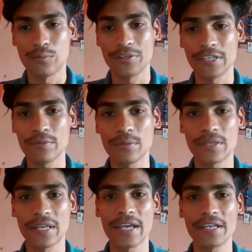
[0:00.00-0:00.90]
we develop
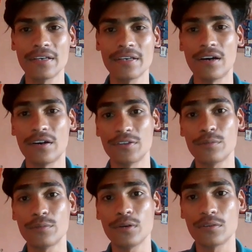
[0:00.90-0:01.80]
the knight, the
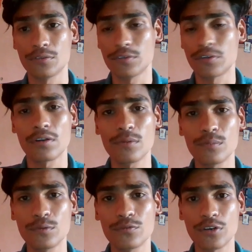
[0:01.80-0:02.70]
normal
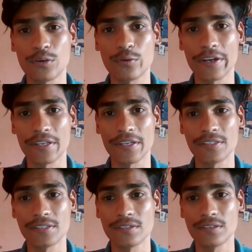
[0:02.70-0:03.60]
move for white
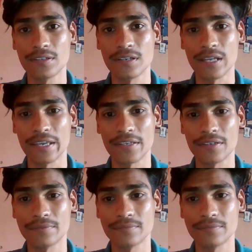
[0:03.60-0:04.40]
is like